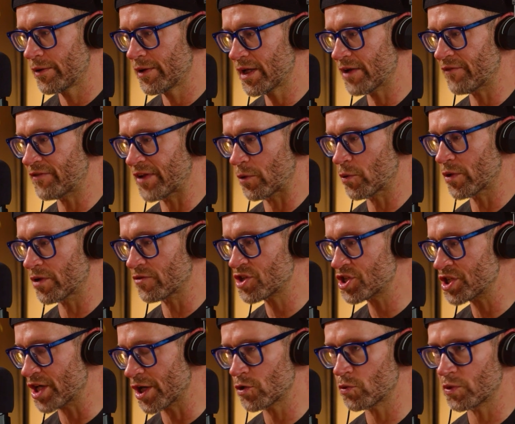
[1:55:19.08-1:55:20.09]
if they would have
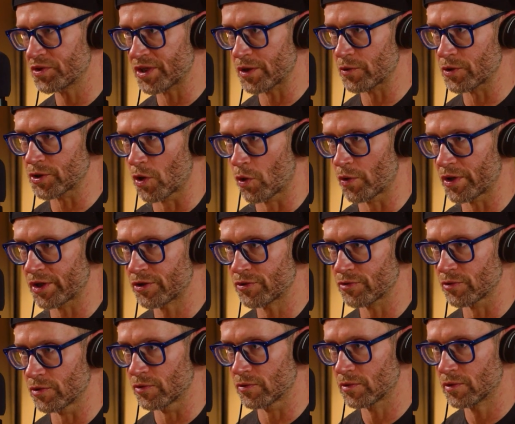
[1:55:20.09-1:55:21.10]
shared what they were going
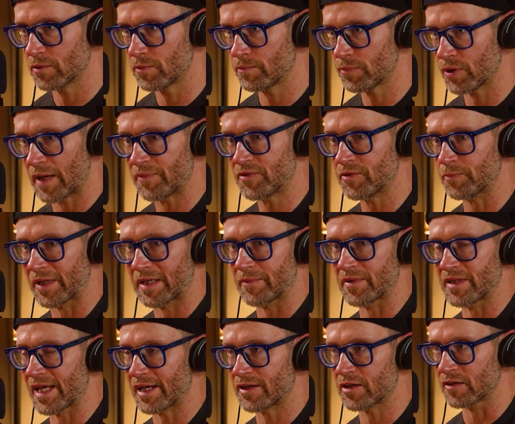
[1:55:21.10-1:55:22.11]
through, perhaps maybe
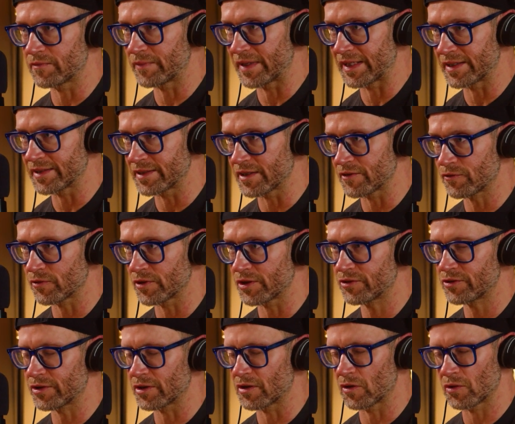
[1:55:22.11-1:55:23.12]
that could have made a
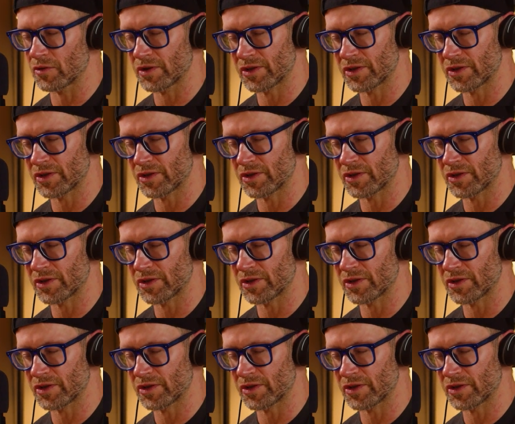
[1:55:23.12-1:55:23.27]
difference, you know?